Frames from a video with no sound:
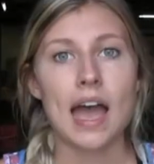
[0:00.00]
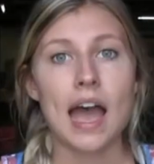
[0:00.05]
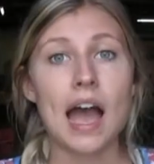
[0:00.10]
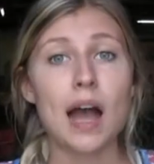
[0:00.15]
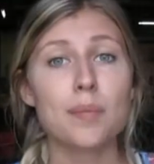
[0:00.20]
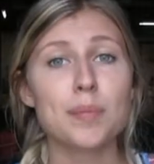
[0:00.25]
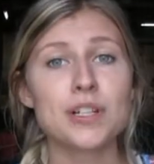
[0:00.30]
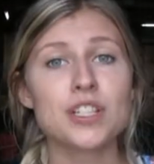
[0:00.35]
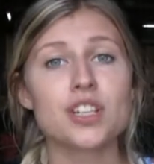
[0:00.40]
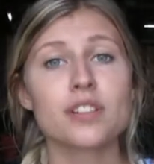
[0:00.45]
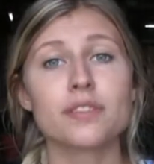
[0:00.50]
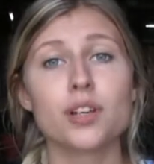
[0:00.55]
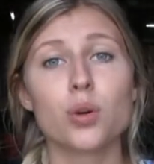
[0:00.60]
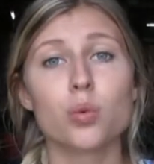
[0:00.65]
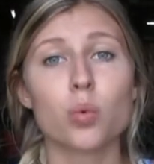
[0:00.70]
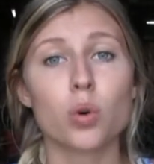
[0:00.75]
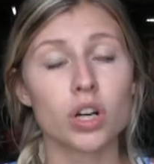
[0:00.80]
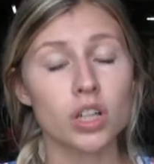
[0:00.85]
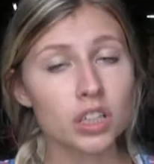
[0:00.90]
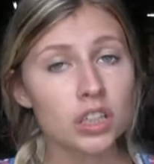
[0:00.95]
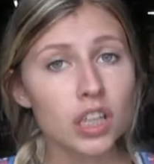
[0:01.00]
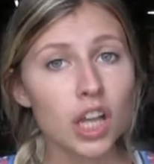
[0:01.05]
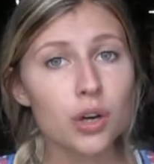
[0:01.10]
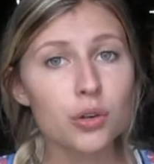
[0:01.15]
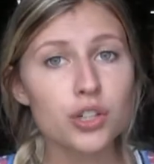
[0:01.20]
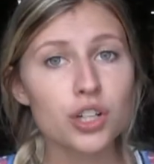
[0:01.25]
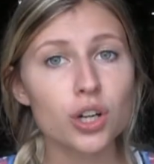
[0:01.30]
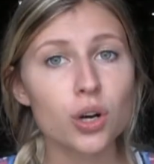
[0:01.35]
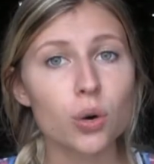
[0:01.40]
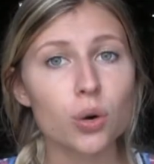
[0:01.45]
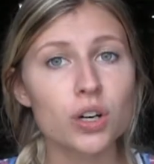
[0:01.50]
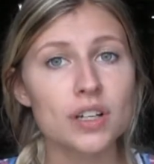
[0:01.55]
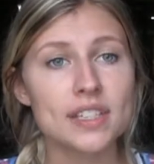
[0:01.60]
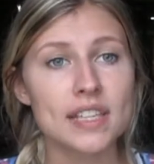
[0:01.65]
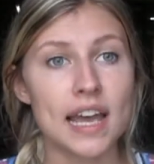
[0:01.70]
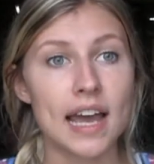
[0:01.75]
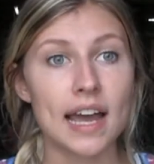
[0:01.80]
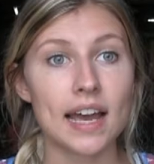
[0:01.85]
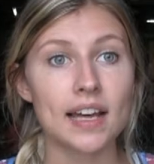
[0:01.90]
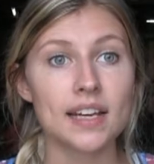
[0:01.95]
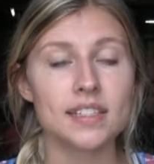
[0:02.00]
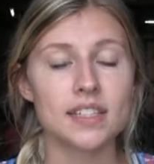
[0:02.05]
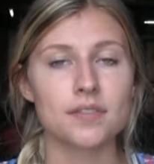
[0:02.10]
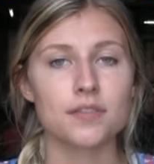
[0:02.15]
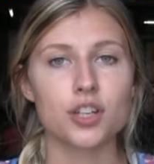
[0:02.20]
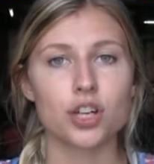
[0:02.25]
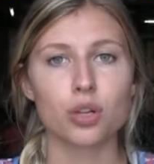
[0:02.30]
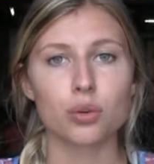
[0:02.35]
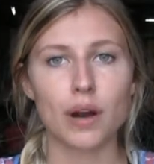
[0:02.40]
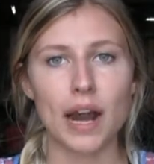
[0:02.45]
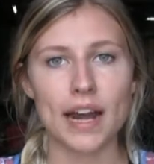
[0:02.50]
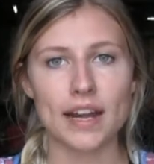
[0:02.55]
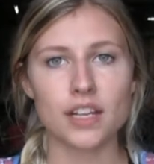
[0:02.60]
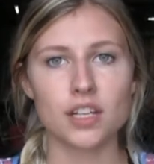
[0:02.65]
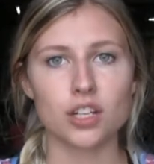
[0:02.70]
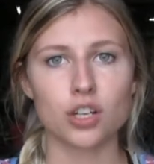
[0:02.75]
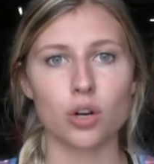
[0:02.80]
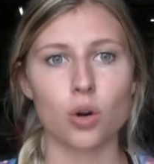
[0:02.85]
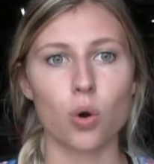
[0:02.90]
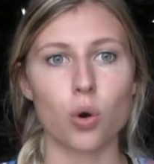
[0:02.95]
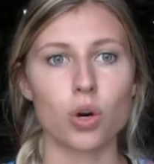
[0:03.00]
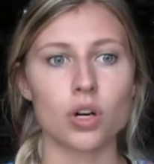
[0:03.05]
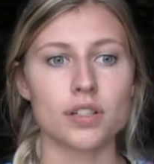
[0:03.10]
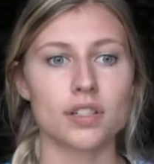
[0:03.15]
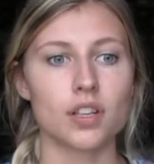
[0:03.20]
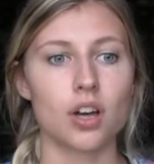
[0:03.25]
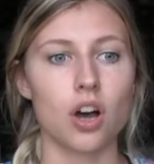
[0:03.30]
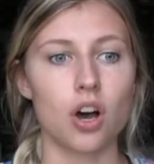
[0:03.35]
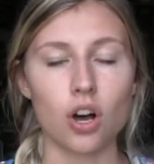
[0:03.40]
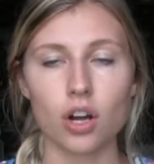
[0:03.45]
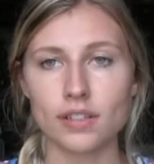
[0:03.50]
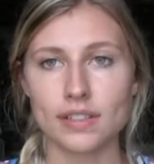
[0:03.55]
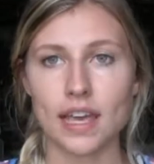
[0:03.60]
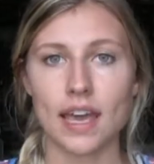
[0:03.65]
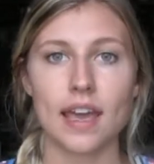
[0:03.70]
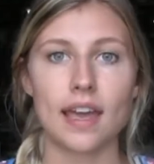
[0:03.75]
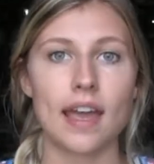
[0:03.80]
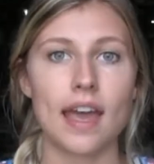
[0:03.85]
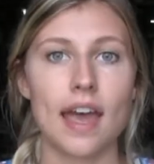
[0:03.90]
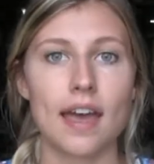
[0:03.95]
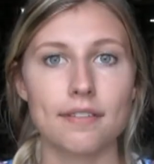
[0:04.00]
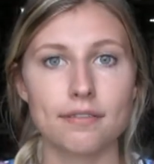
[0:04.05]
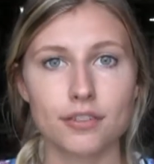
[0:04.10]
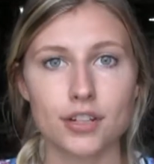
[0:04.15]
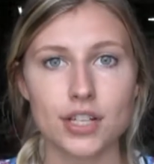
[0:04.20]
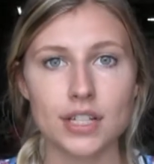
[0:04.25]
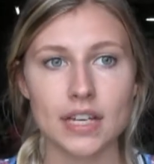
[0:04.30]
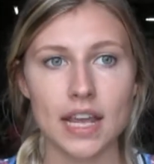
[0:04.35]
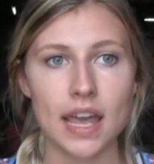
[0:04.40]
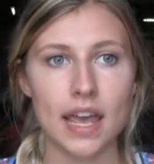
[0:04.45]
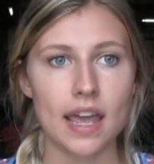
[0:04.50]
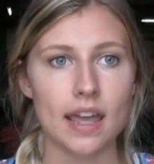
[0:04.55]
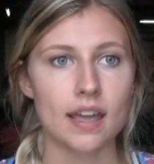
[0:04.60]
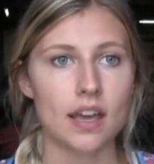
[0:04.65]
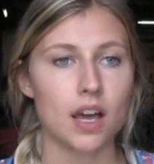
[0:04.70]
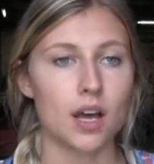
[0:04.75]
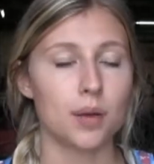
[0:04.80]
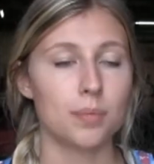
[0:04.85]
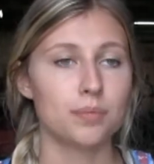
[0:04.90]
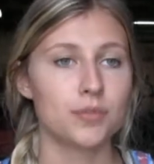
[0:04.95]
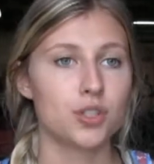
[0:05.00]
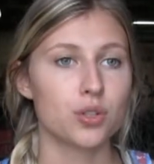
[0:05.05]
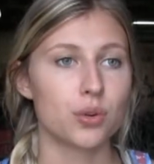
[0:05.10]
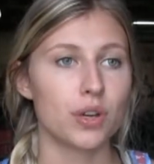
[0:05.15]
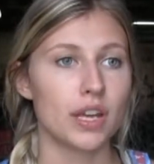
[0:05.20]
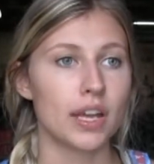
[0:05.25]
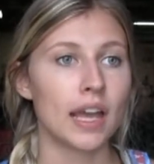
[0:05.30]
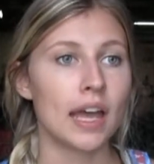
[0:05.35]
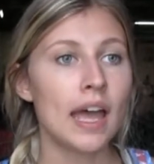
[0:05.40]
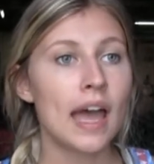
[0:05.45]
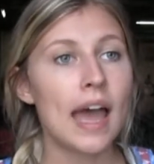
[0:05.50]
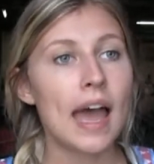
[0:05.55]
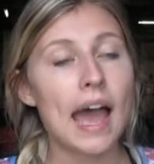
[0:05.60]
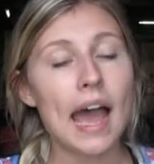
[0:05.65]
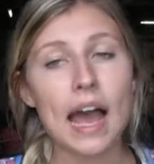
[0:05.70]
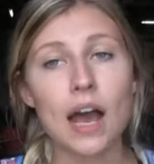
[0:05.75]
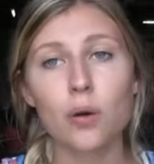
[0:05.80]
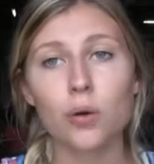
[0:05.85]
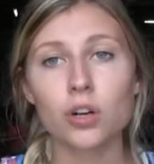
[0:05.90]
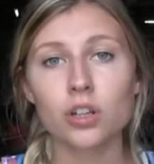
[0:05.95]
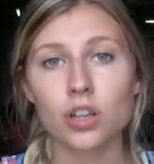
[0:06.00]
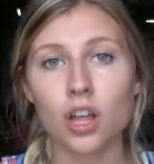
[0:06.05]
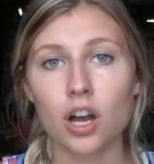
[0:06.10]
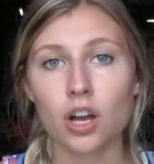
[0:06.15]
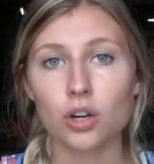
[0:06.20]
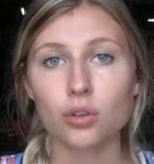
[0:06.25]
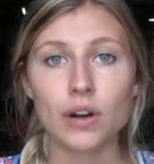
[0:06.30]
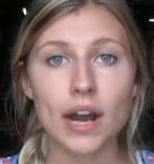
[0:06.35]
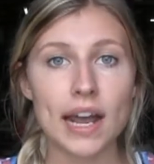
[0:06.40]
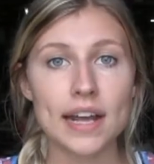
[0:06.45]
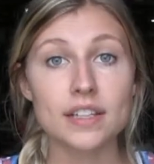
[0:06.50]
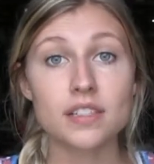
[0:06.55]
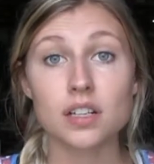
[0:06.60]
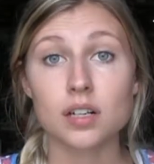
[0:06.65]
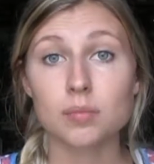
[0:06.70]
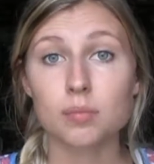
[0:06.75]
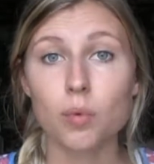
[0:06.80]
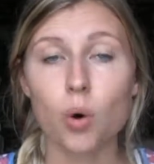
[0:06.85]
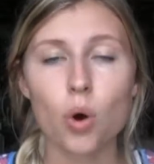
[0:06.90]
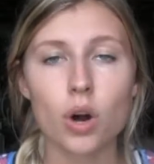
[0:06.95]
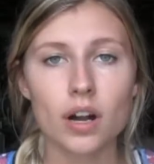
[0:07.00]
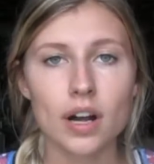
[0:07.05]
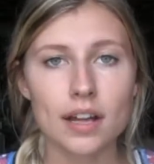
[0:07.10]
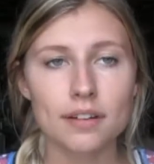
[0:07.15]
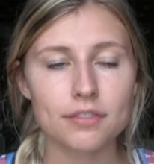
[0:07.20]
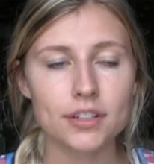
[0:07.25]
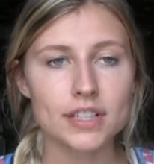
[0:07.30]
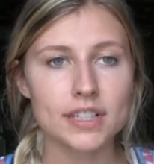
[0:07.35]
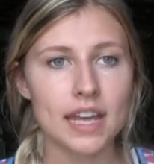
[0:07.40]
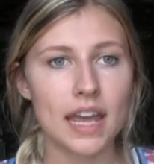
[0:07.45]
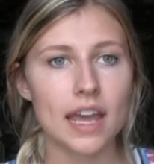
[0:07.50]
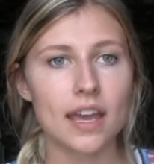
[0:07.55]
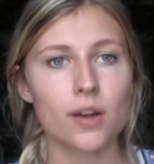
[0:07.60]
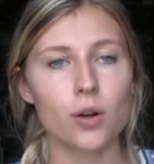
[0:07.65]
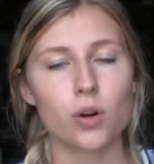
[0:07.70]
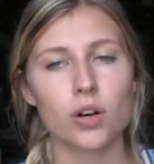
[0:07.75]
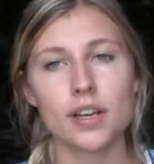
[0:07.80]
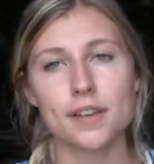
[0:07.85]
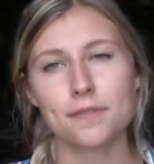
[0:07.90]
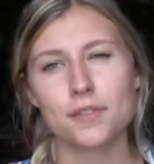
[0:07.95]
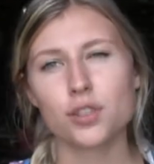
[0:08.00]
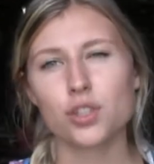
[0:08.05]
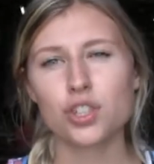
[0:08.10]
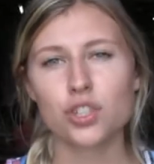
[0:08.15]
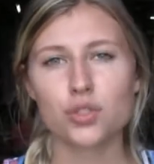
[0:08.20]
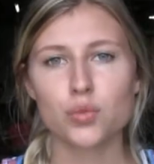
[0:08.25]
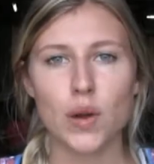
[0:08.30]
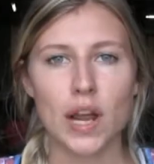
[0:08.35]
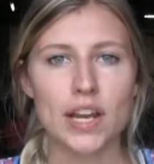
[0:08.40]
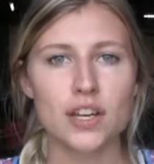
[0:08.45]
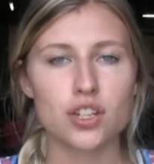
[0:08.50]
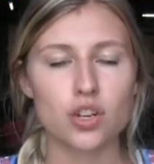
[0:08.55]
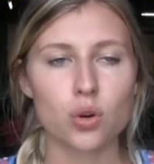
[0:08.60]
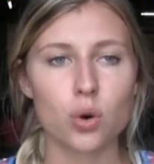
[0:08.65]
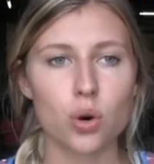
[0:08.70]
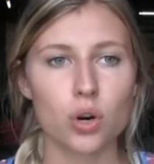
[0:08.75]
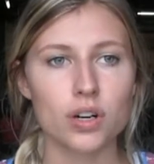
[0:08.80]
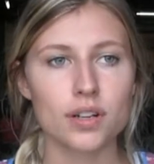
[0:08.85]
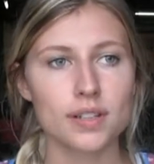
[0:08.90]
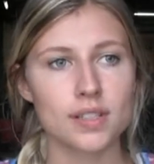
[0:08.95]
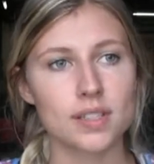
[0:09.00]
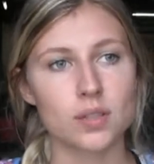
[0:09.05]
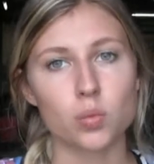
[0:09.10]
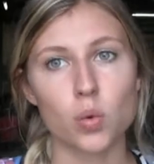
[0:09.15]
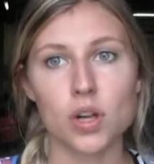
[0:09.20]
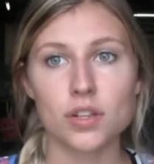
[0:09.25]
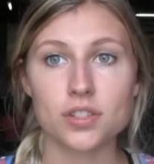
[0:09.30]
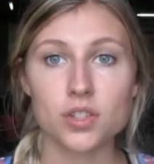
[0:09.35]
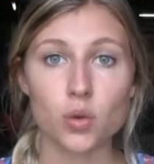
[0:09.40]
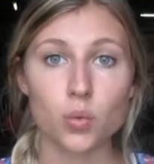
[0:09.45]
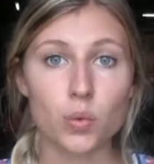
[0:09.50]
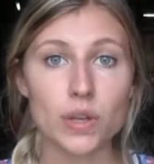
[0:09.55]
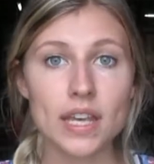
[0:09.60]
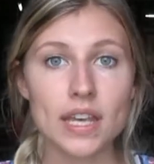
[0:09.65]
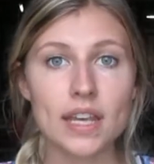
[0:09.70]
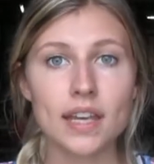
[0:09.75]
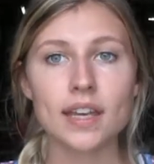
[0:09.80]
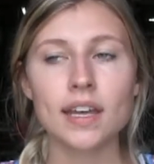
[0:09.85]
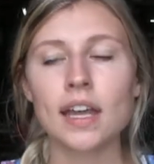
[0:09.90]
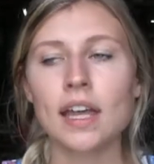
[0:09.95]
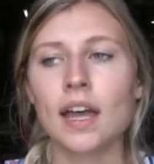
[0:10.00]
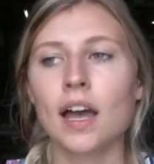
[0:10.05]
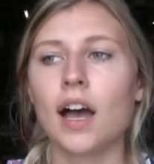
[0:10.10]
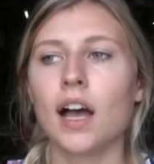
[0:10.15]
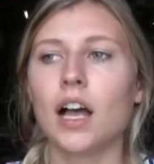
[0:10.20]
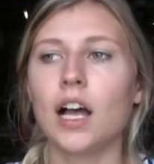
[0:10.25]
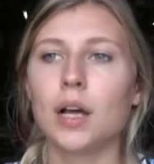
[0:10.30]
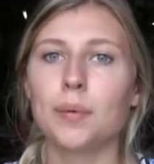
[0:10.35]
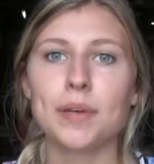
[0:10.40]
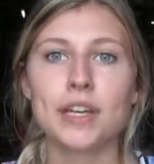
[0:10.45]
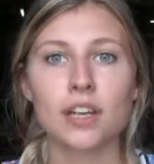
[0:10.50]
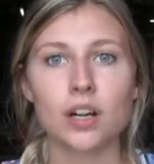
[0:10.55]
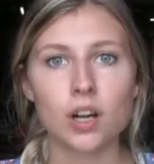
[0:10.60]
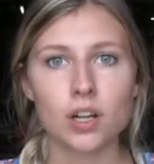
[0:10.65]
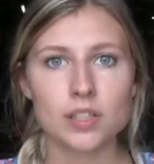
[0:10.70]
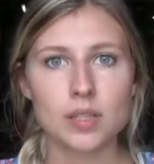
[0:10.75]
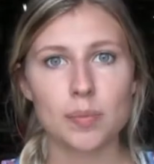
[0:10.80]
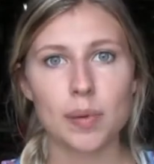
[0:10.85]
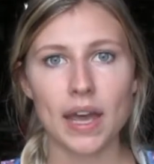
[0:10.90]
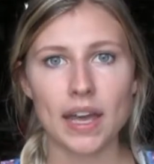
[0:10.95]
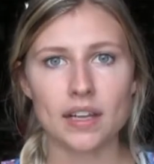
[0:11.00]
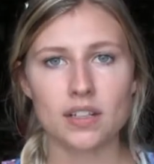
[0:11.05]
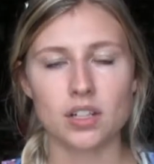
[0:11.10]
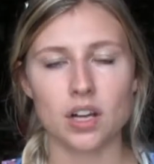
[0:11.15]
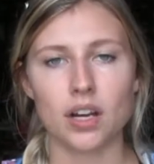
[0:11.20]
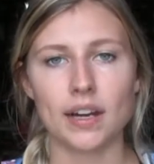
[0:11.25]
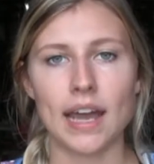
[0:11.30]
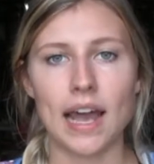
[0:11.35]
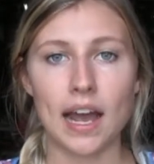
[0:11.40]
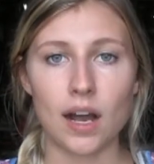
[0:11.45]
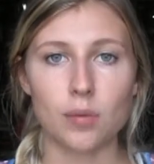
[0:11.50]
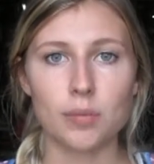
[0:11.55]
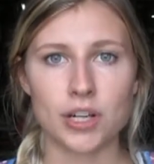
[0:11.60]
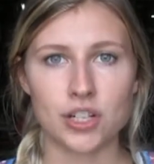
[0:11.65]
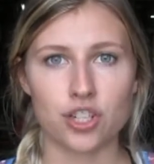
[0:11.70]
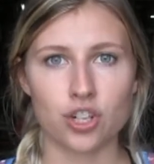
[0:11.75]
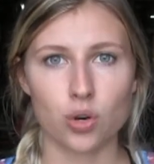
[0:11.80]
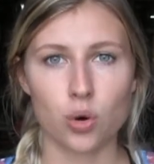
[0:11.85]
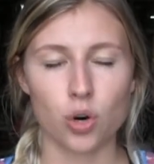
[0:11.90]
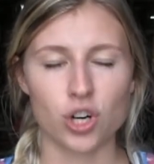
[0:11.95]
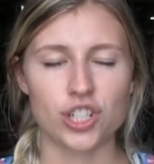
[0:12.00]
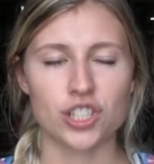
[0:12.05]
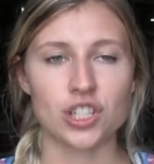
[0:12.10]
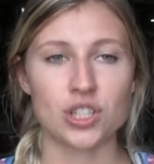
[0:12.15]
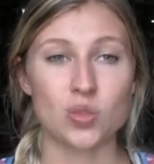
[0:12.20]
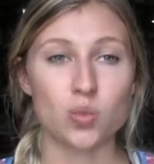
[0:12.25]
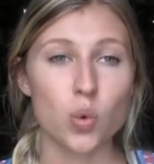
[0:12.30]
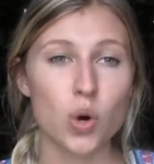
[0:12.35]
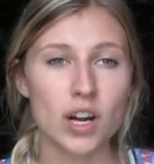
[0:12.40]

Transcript: How much of a workload your horse has. If you're riding your horse all day, every day, doing hour-long rides or more every day, or if you just ride your horse once a week, it can all depend on how much your horse is